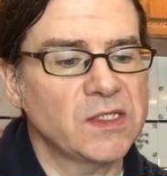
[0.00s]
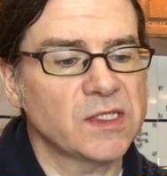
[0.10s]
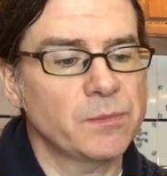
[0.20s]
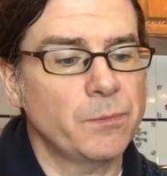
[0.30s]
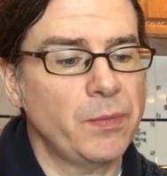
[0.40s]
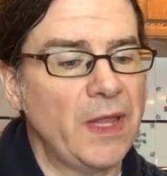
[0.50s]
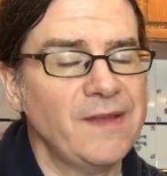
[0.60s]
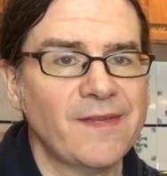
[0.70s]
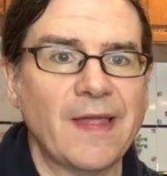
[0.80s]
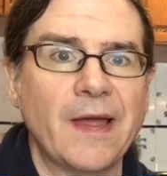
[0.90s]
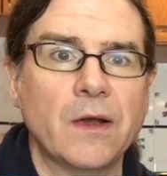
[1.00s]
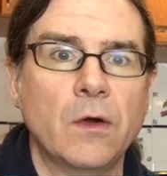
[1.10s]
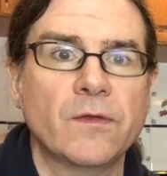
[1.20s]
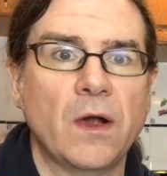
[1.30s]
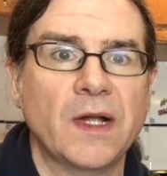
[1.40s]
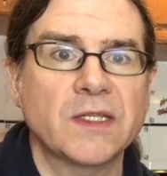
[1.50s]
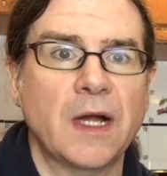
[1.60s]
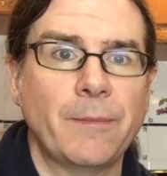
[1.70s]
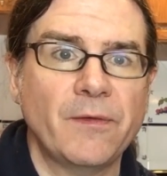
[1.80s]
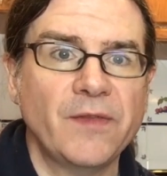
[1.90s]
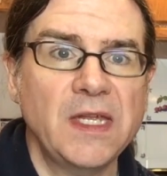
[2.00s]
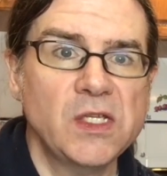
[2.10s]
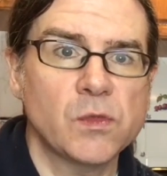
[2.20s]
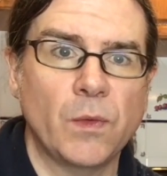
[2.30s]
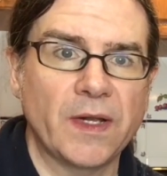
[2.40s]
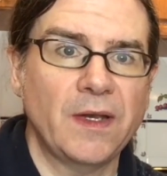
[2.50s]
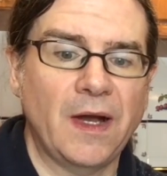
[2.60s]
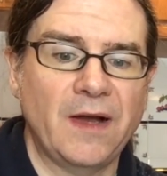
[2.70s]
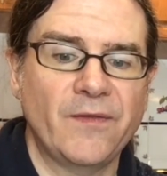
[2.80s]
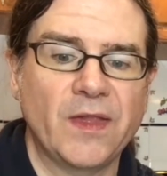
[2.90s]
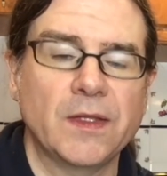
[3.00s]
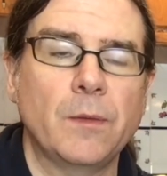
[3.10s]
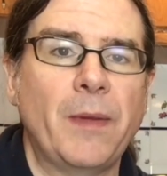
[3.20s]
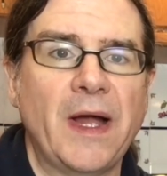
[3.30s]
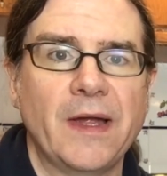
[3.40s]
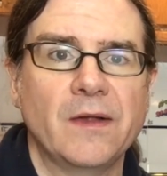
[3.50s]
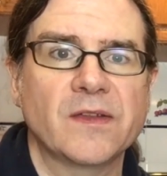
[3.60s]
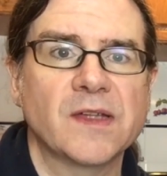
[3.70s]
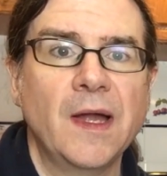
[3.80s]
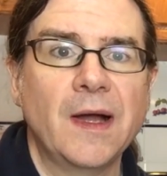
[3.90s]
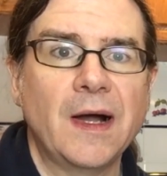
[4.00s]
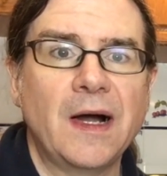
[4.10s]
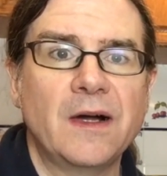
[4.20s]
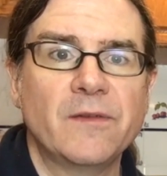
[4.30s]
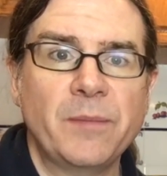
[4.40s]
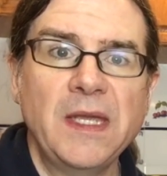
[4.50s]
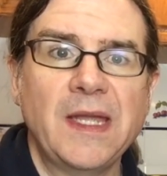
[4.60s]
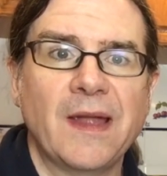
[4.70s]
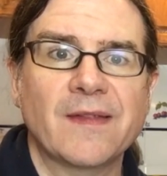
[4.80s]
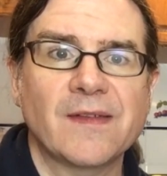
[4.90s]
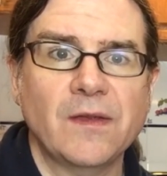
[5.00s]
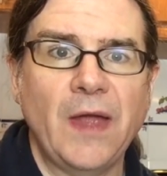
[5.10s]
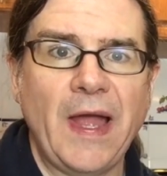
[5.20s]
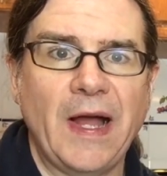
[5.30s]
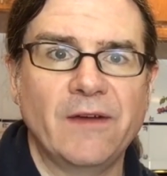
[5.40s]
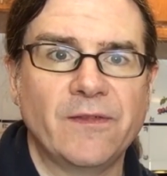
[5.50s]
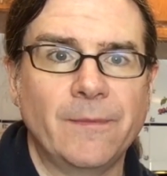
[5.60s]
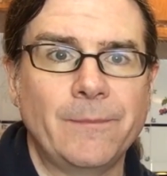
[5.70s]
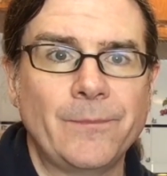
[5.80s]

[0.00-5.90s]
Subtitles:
just place that over on top of each one of the little piles of pecans that you have.